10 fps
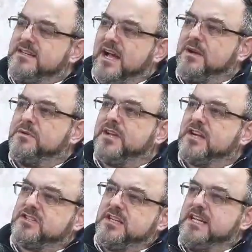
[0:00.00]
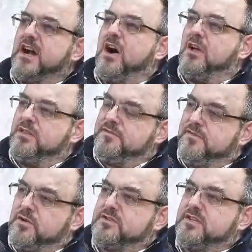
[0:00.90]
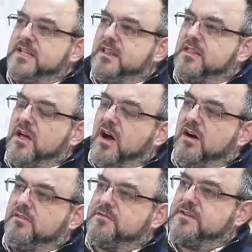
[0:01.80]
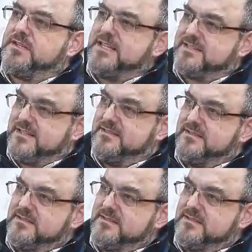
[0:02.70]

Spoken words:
Now he was actually on the 14th of Nisan.